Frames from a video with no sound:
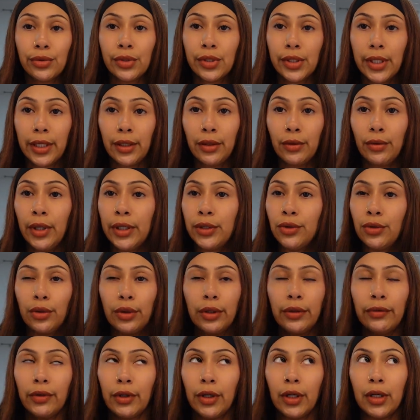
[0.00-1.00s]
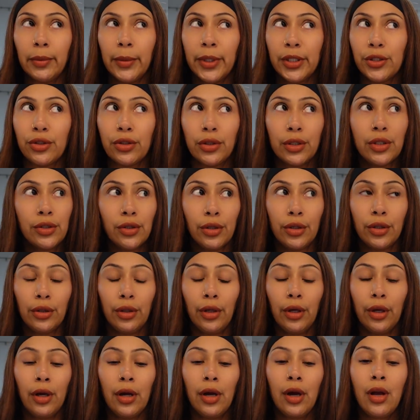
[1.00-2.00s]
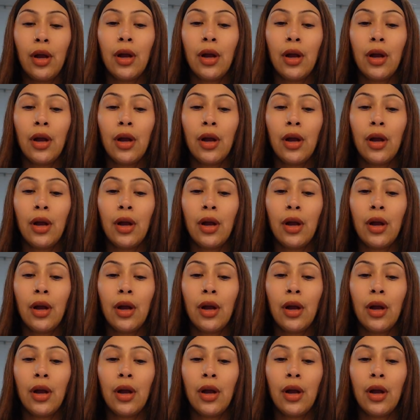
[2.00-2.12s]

cycle. I totally forgot to mention this earlier.